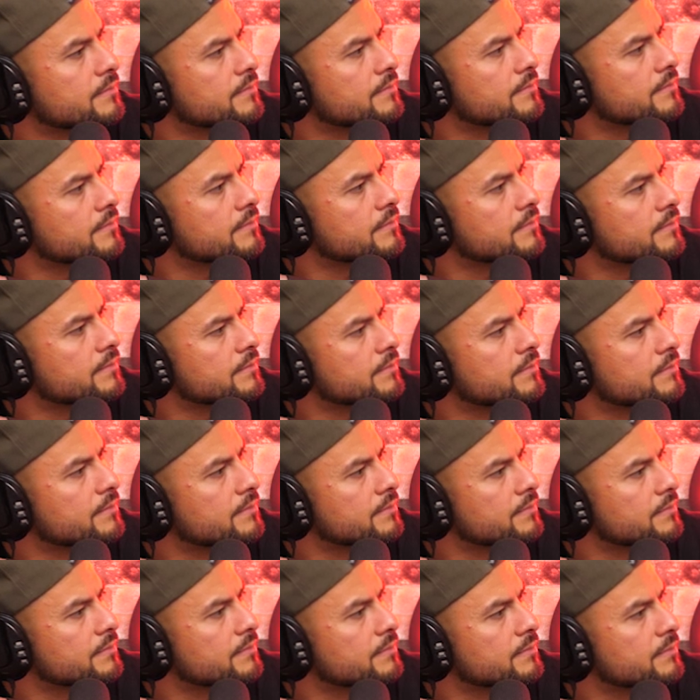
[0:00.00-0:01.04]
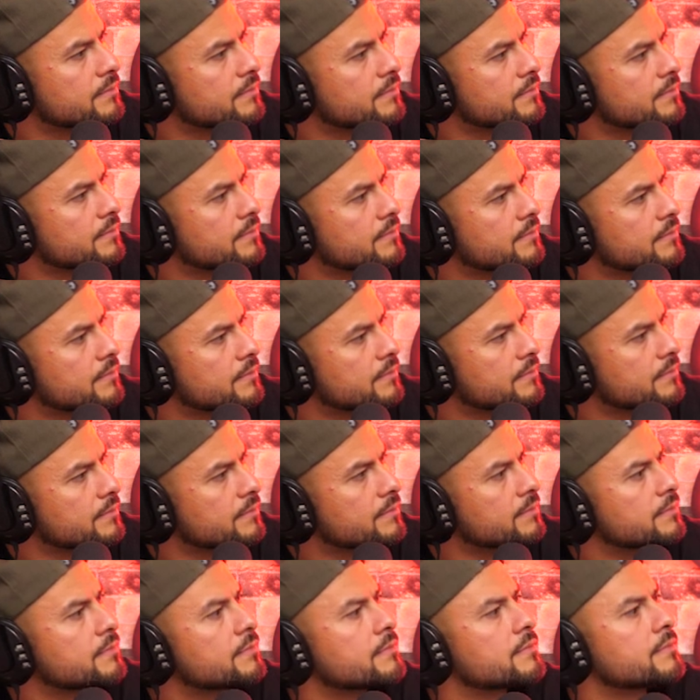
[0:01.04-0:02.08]

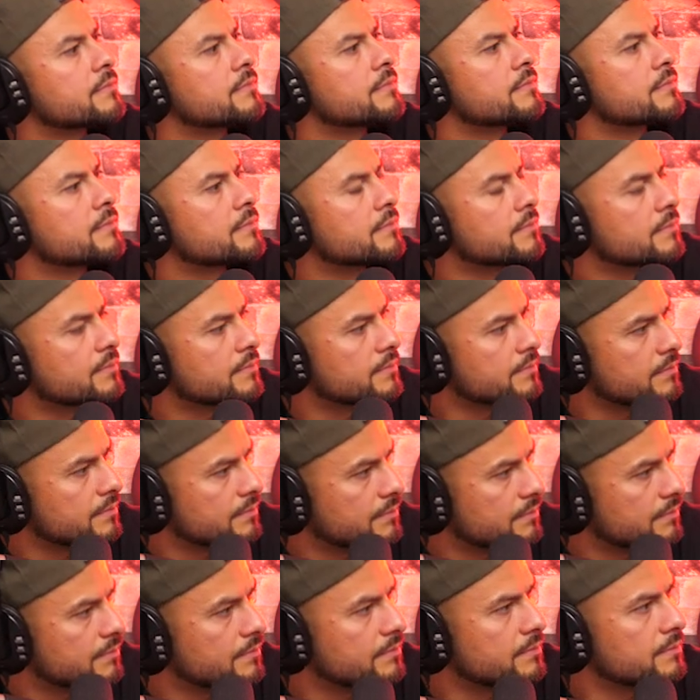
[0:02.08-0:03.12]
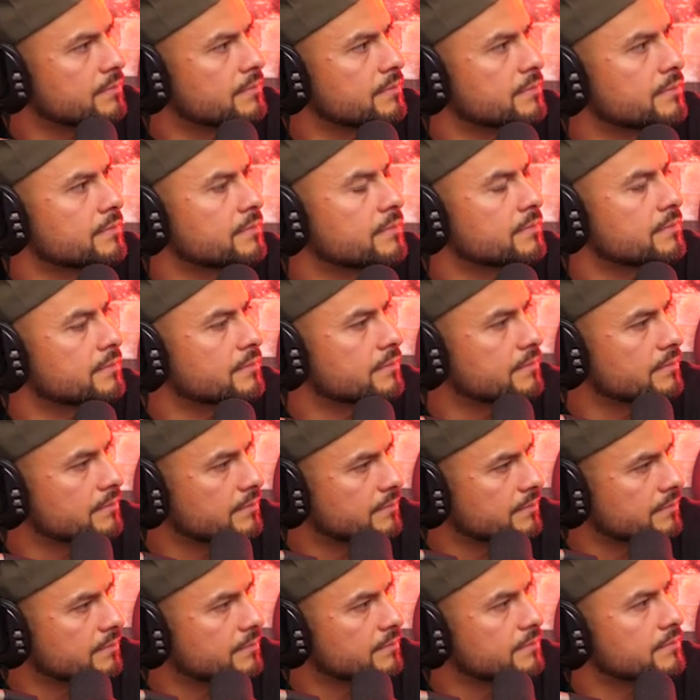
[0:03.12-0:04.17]

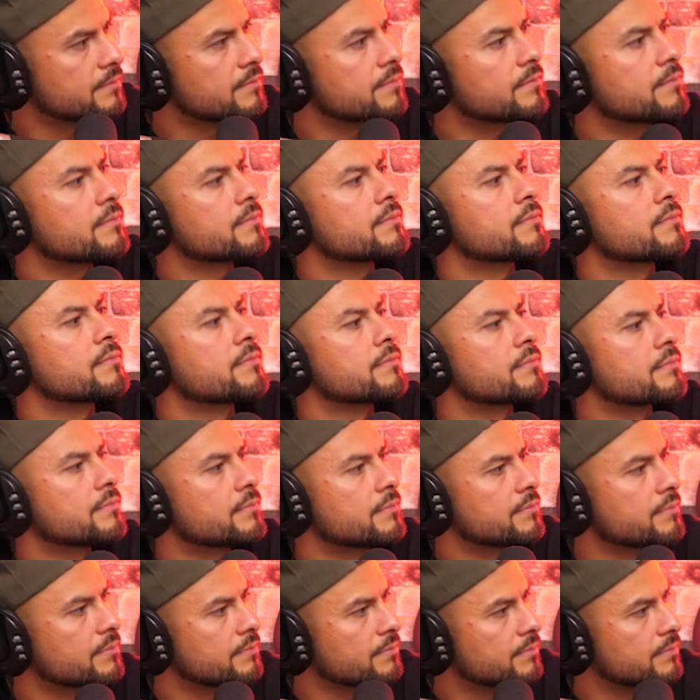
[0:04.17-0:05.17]
[no speech]